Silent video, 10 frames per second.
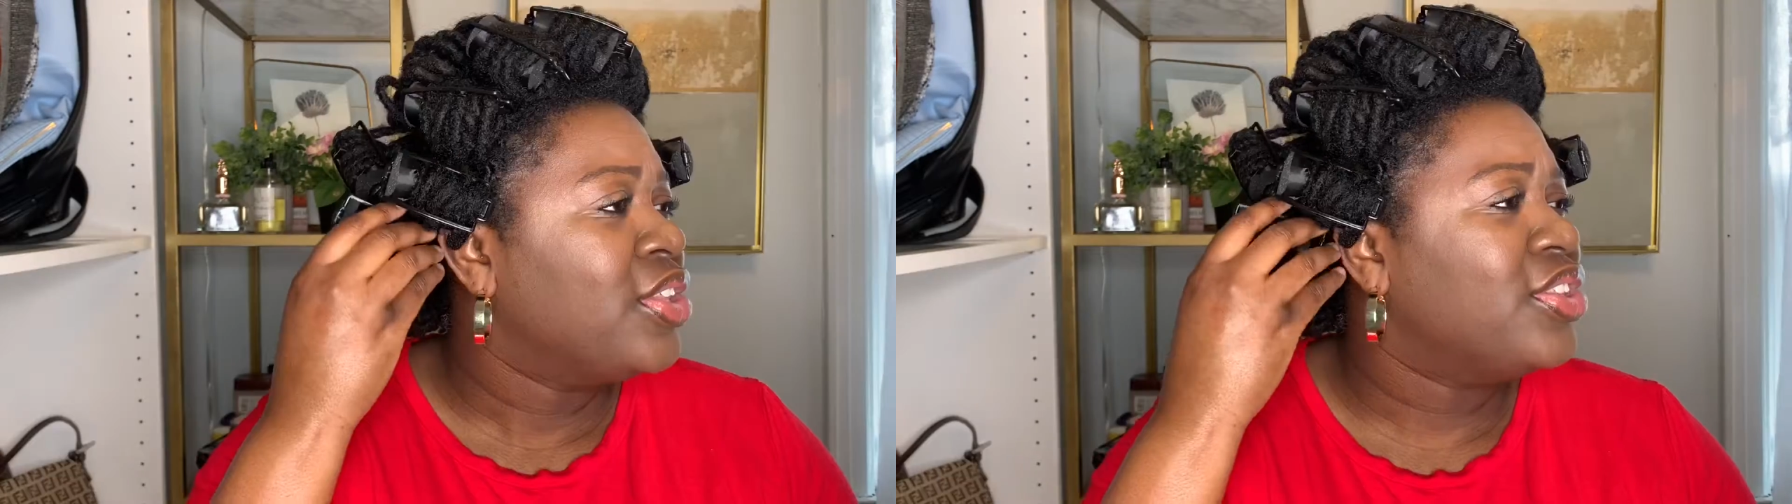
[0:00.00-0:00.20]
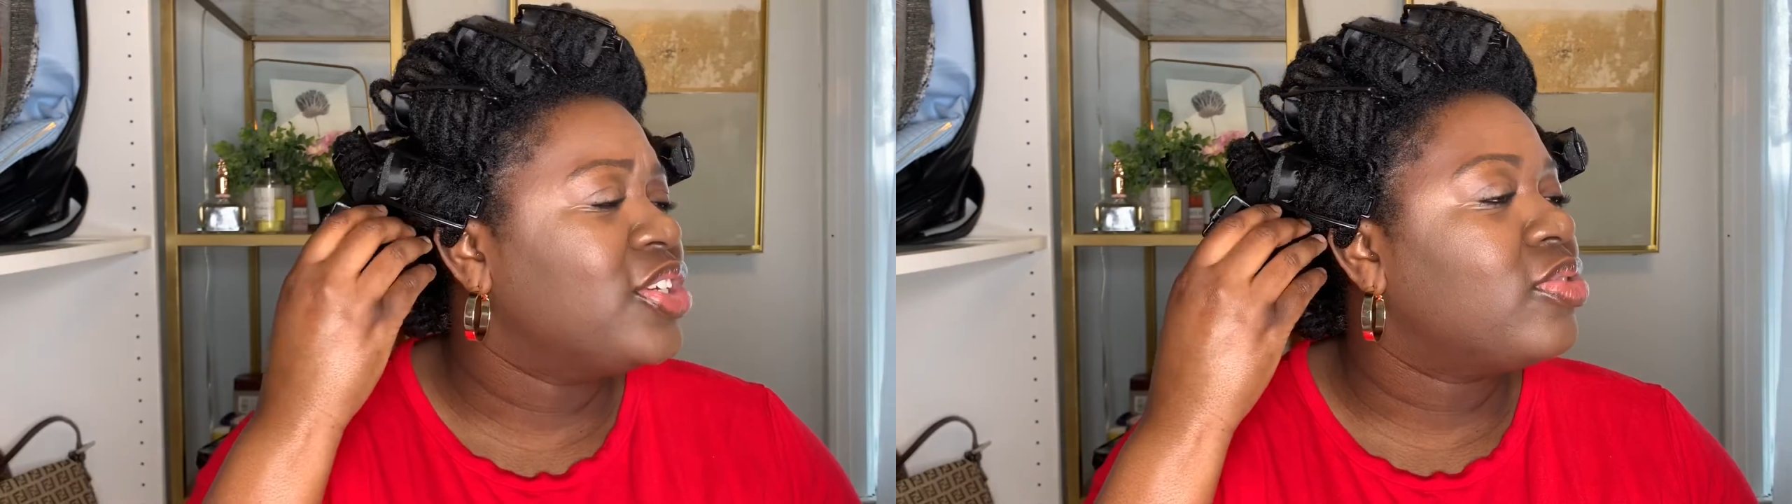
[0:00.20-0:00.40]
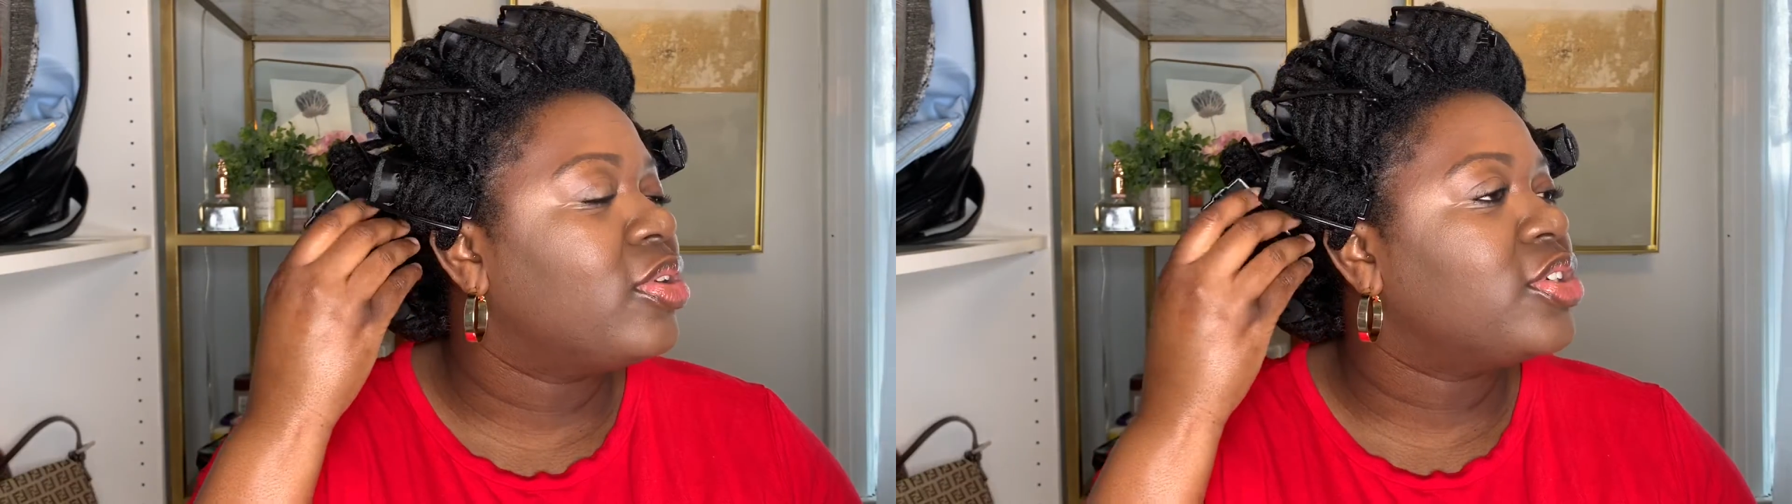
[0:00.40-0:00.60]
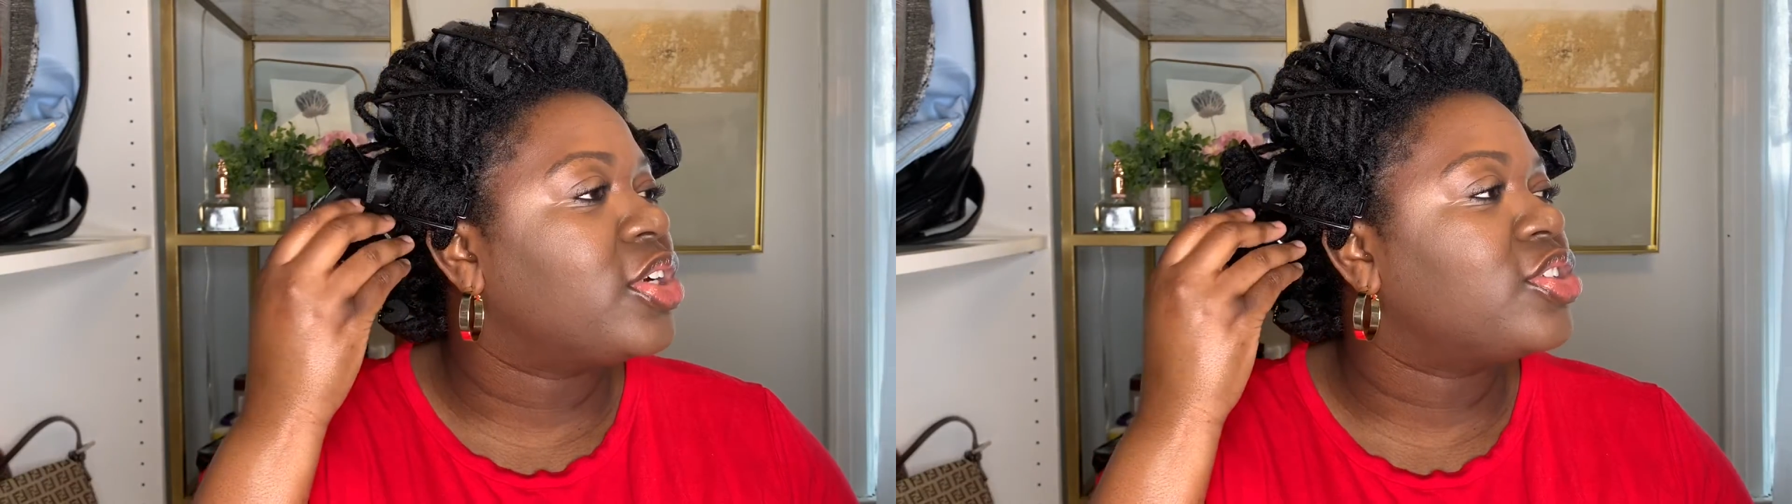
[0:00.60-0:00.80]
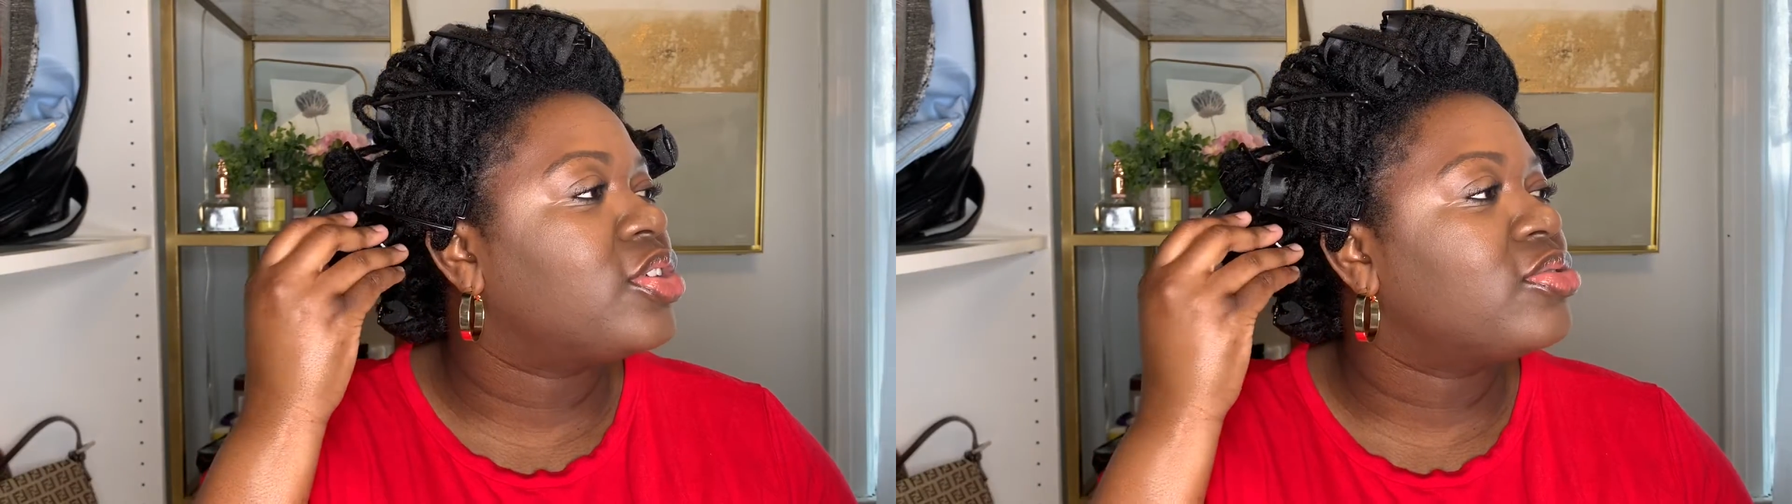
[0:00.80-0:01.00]
These rollers
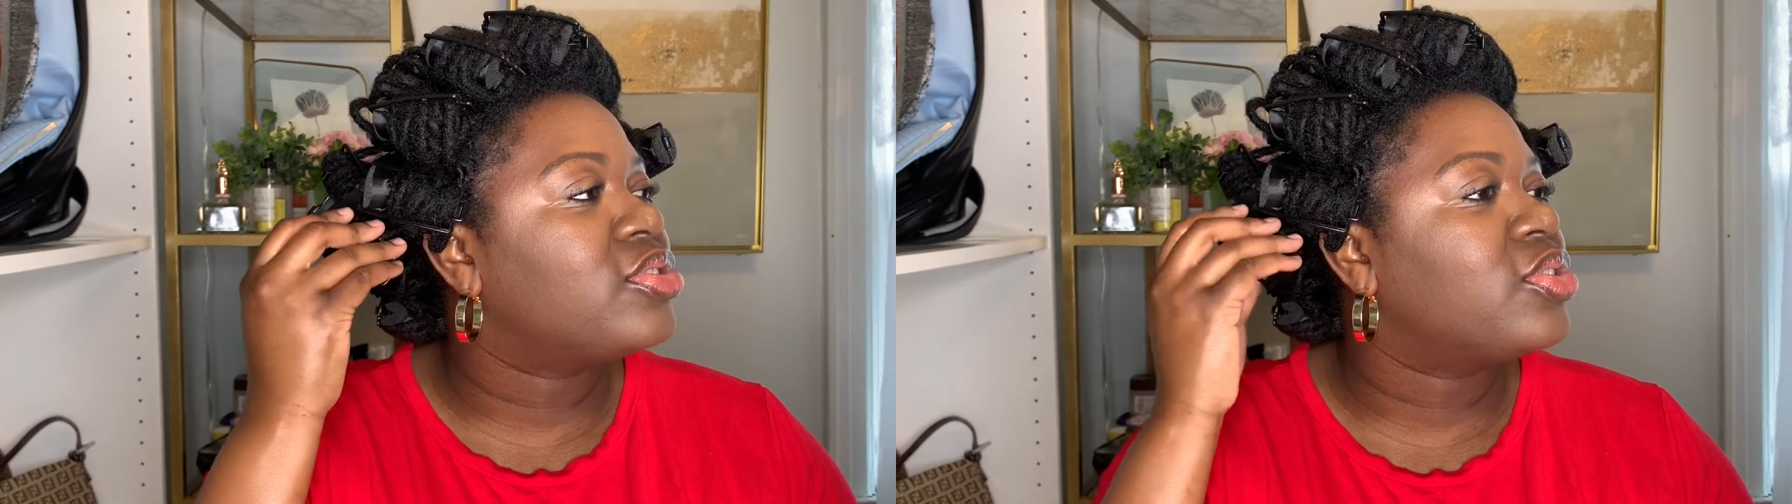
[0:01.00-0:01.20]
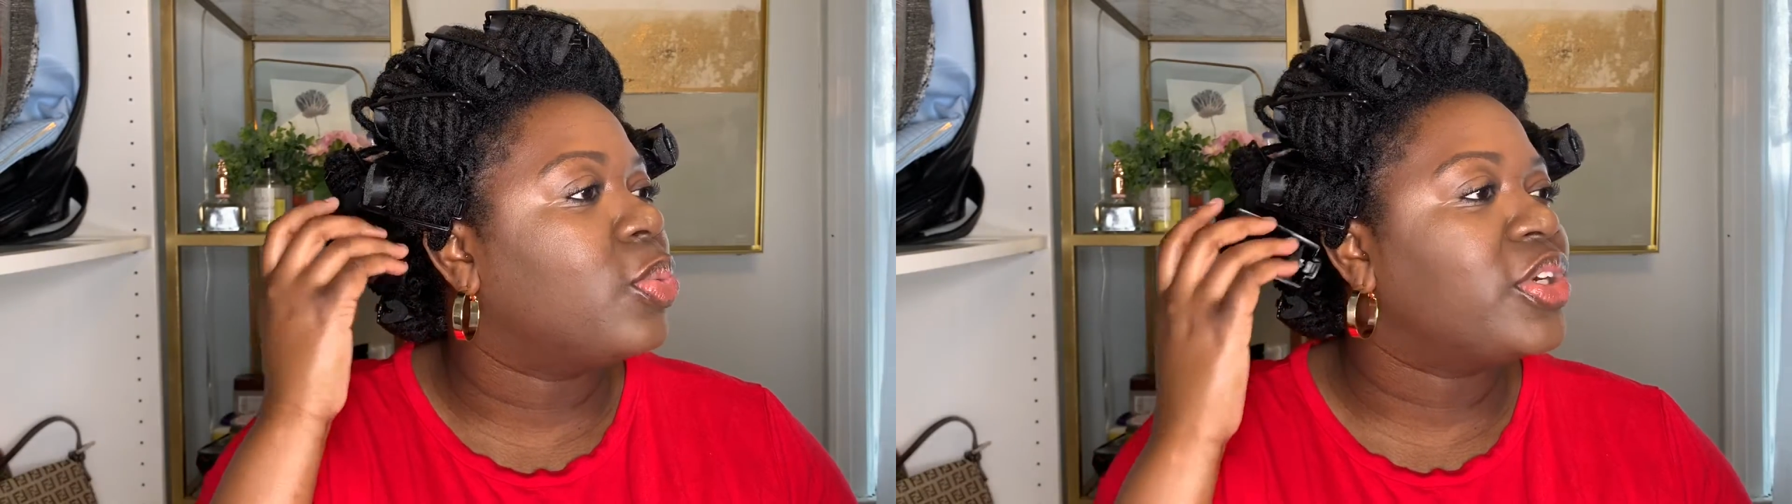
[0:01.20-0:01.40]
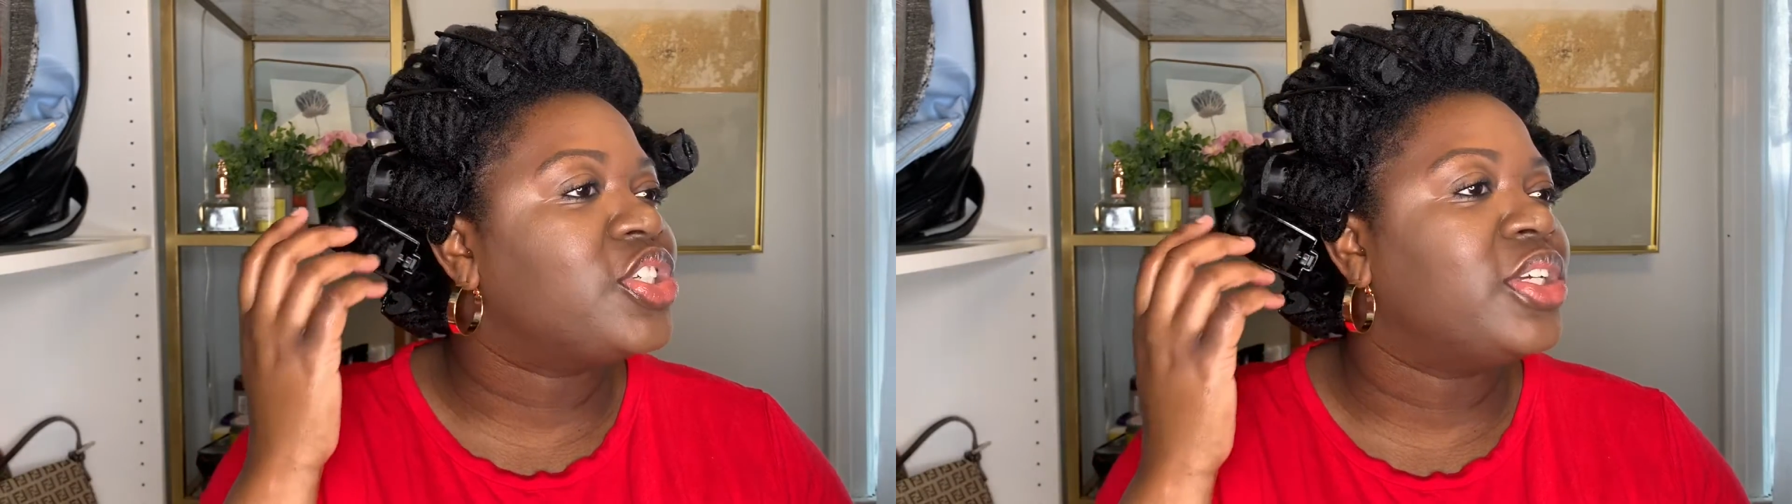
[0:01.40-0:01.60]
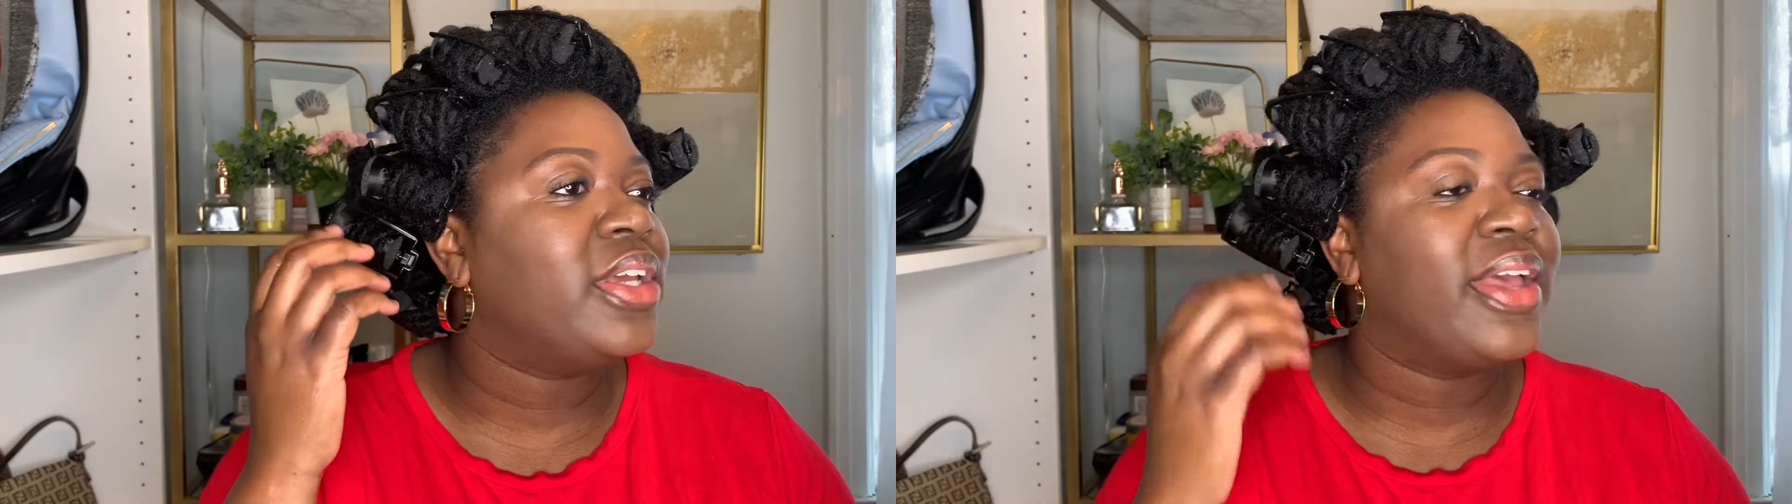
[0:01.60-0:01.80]
are so squishy